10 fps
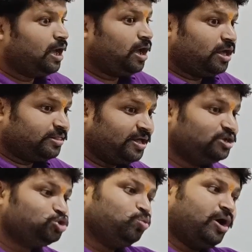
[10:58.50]
There is
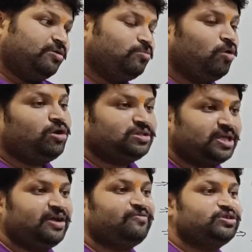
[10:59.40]
one more
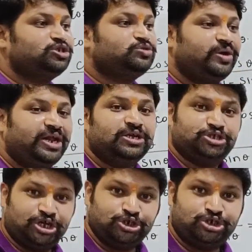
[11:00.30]
thing which is very
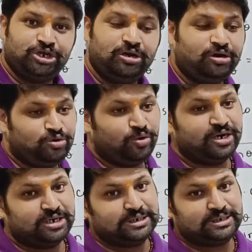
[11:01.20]
essential to
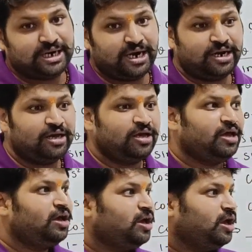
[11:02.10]
understand.
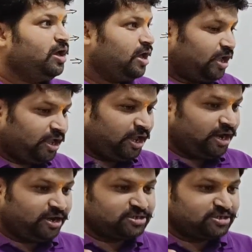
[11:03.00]
It is